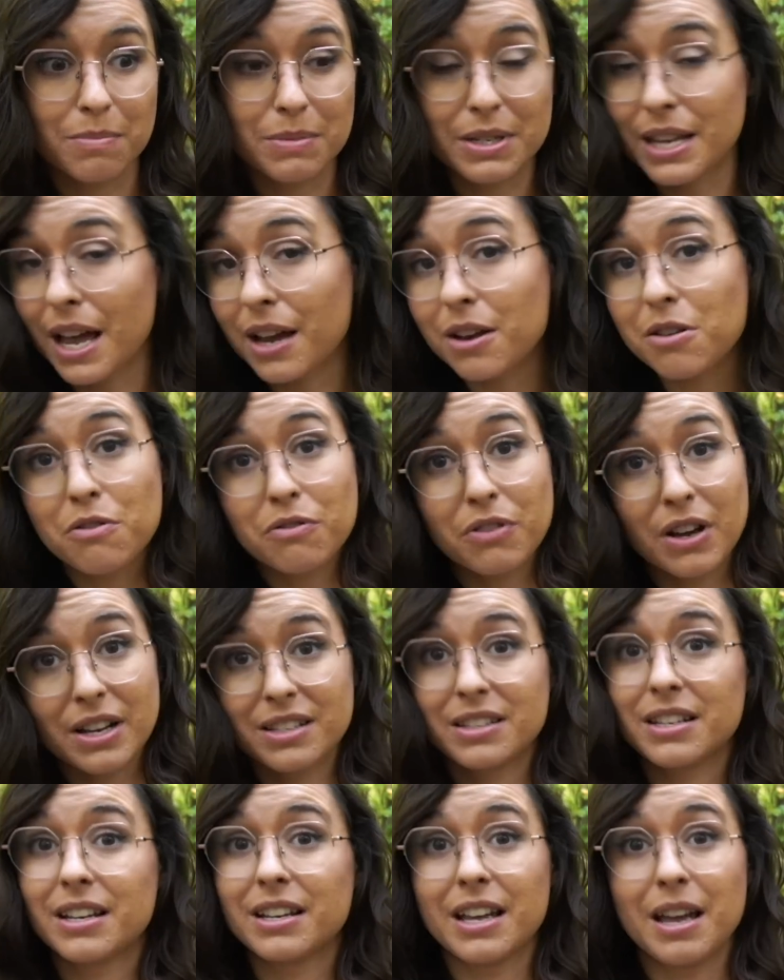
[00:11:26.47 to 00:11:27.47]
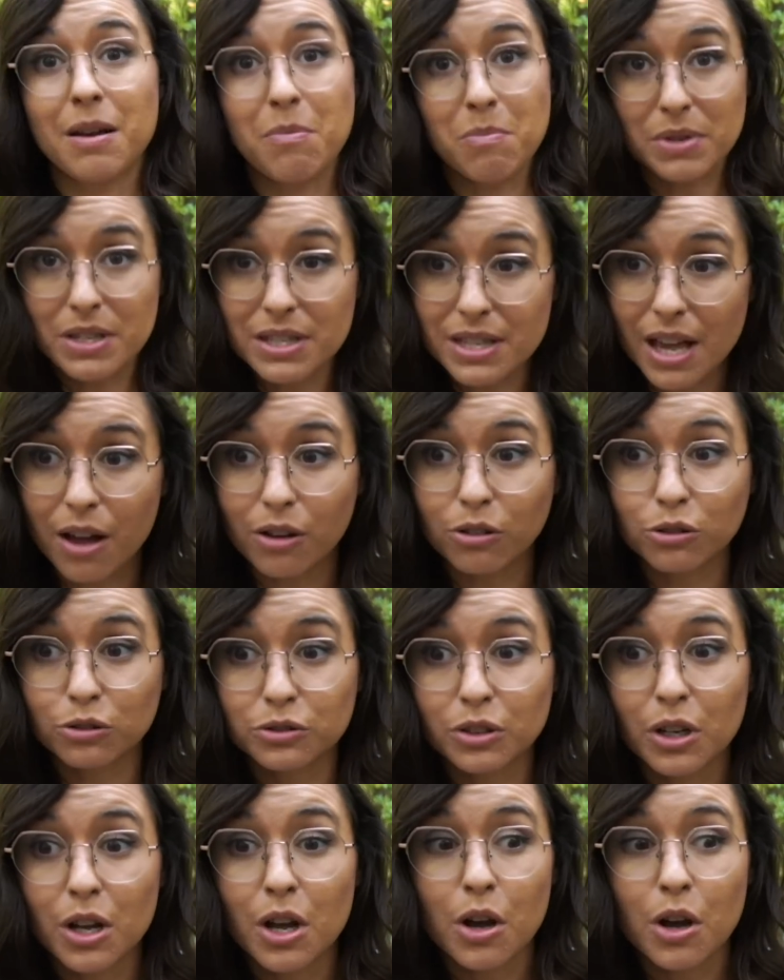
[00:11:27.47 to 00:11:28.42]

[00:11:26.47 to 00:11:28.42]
sacrificing himself